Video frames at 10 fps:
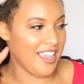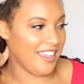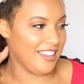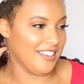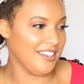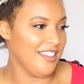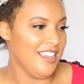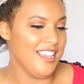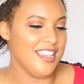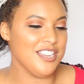and
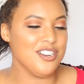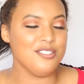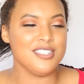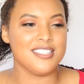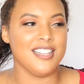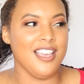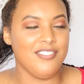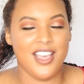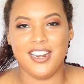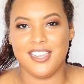you know, just
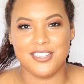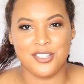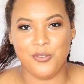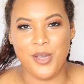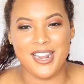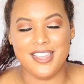life kind of gets in the way.